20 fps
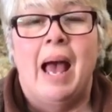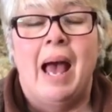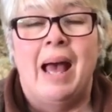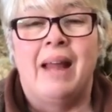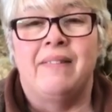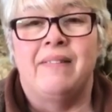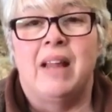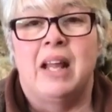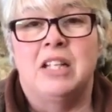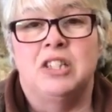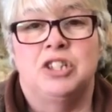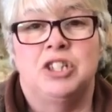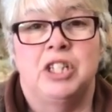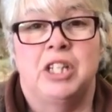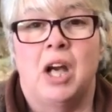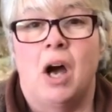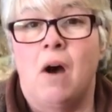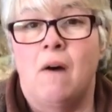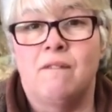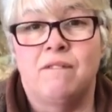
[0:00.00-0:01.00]
and then she
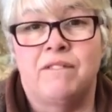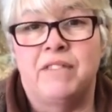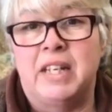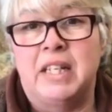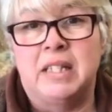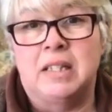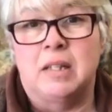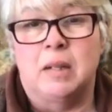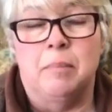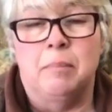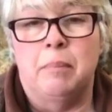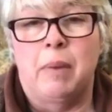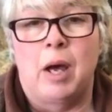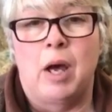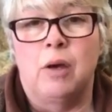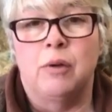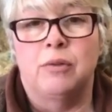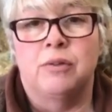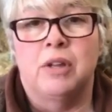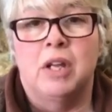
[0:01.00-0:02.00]
can't feed them
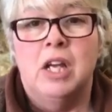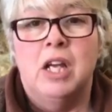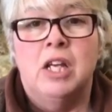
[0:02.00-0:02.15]
both.